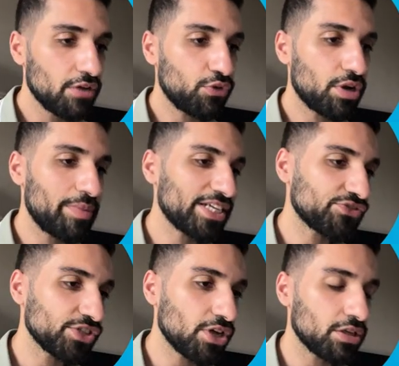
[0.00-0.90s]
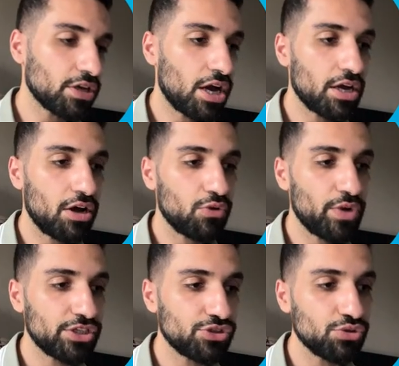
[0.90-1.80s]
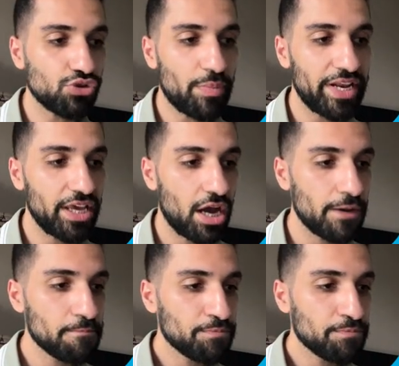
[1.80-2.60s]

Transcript: For the best result, I always use OpenAI.